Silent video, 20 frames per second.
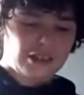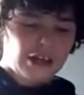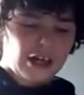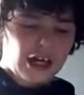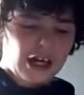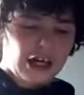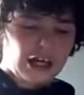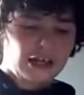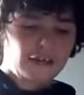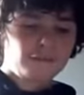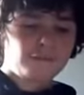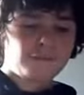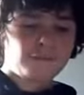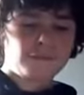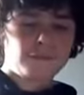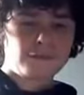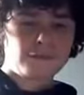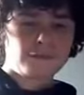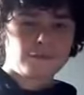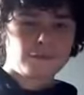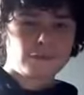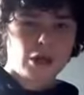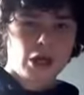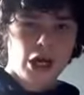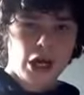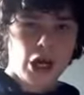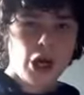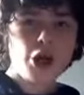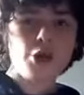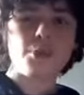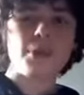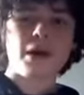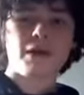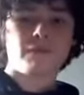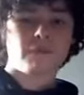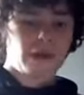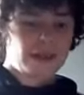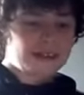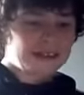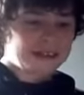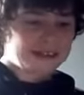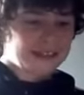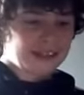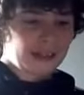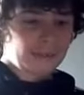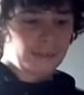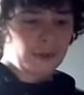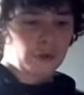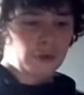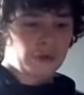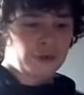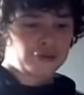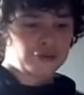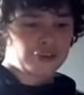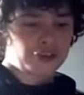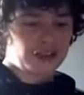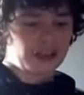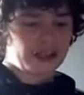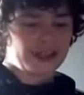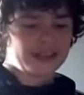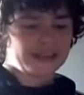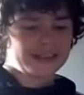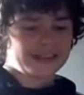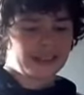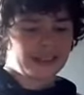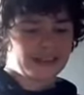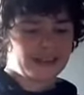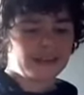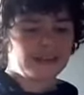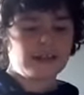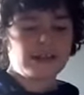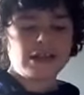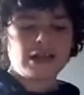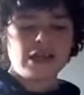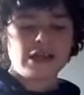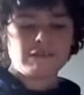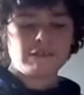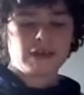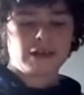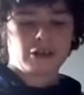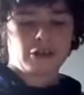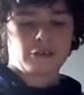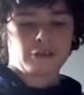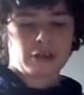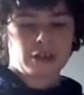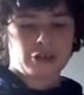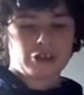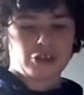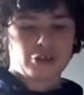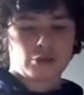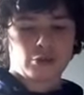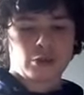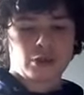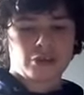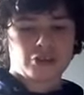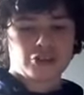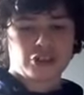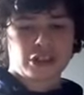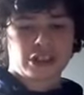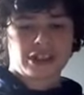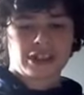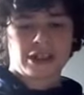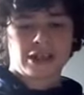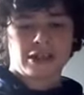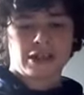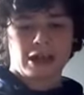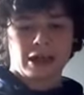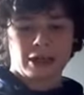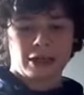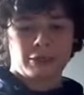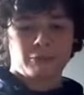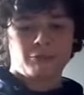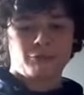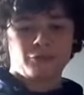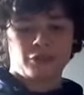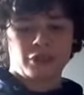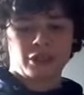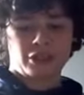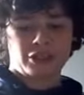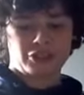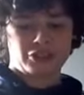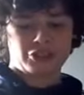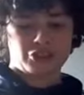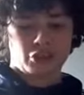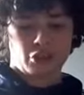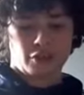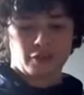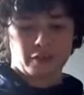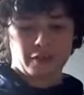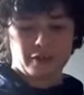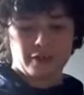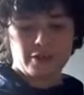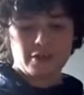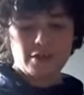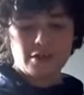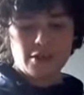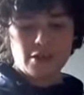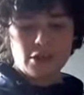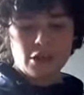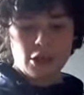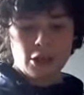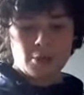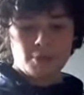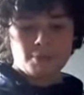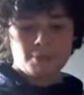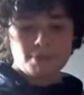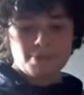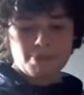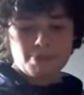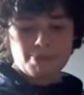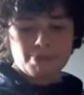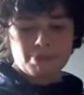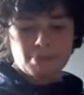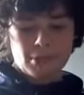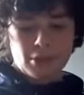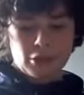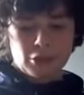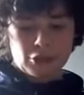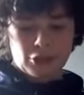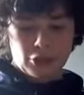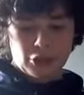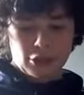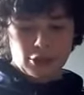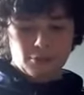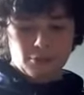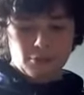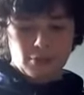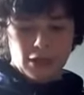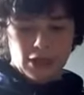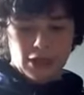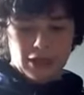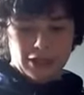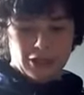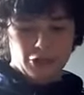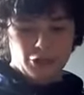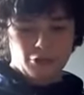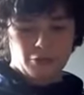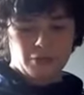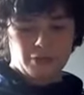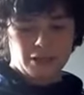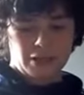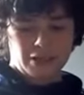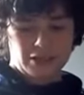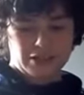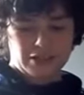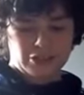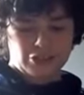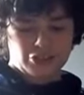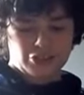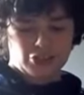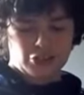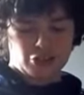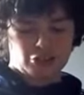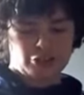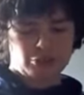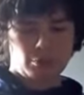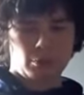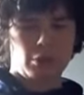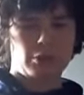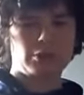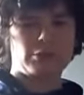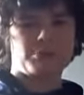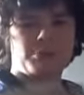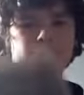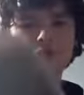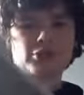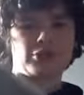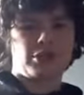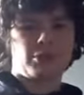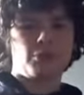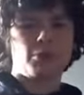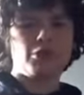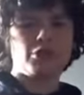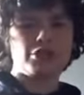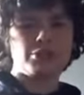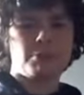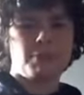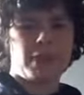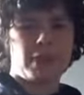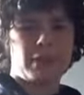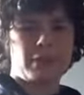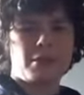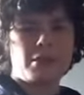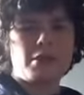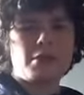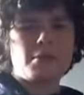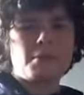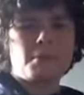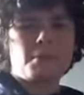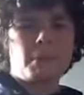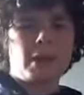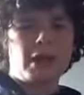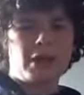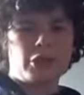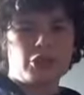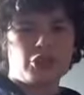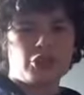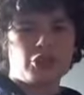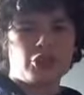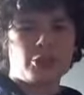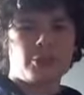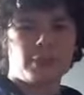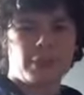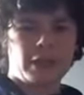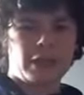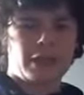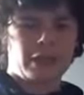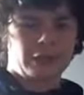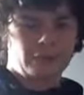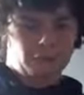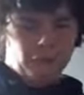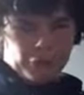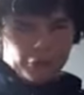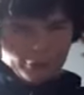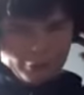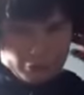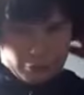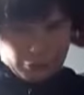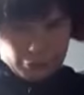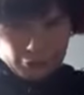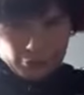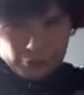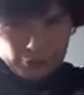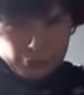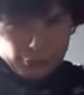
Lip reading: I hope I've answered every question. Like I said, if I don't get to your question, I am really sorry. You know, I can only answer certain ones because I want to make my Q&A videos some